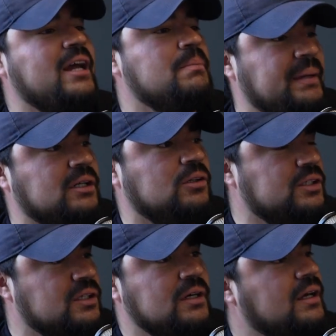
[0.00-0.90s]
and
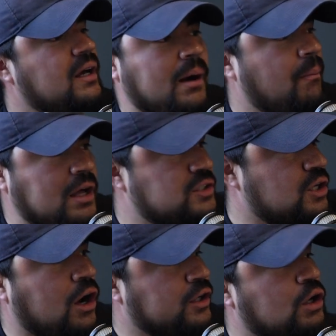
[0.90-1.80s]
build a
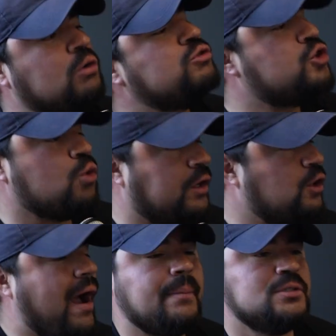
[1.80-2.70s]
monster on your own? Sure,
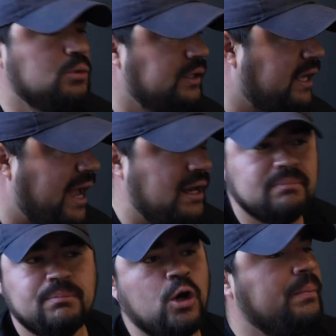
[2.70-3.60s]
you absolutely
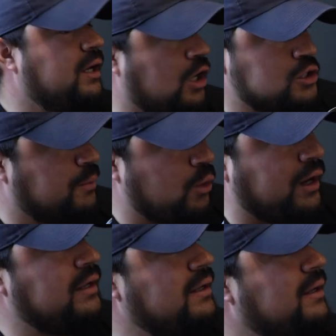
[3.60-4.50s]
can go be an
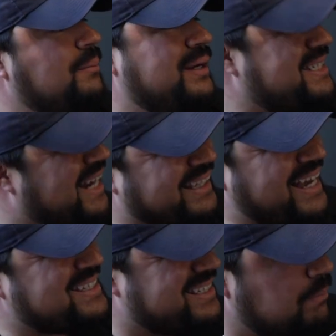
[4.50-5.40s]
entrepreneur, but it's not
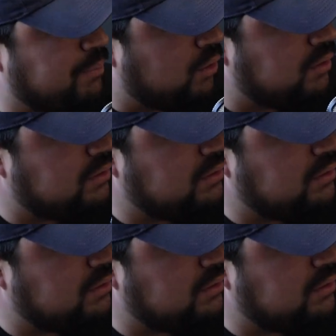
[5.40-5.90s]
that simple.